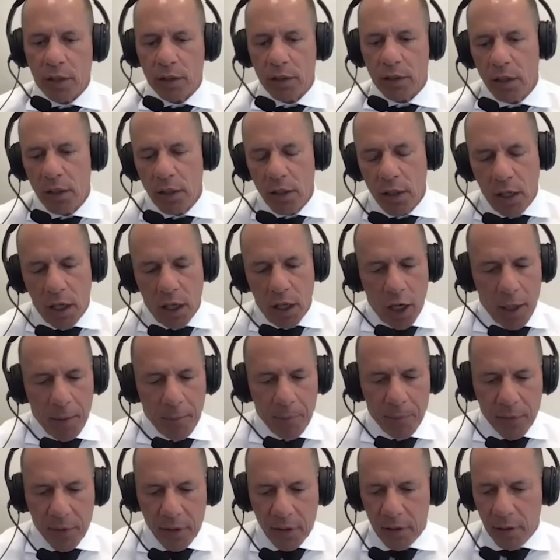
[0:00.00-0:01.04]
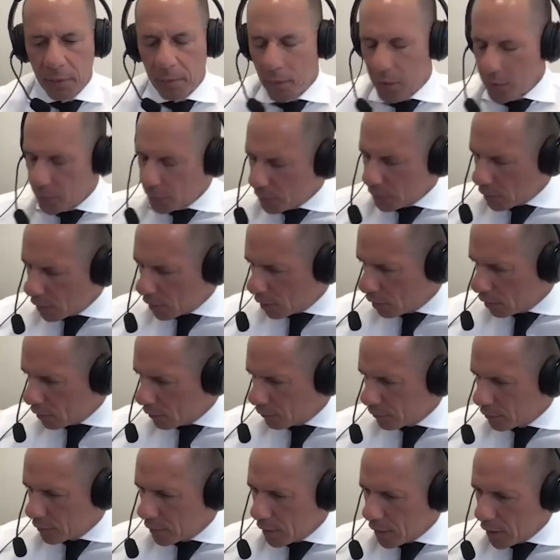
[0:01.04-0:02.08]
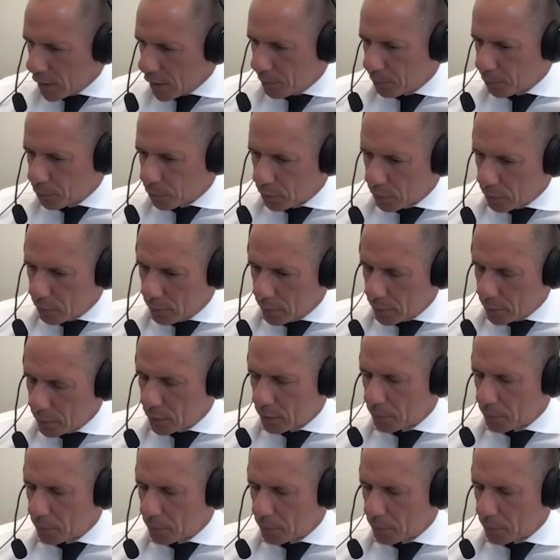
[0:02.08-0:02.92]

And um, in the month of April, no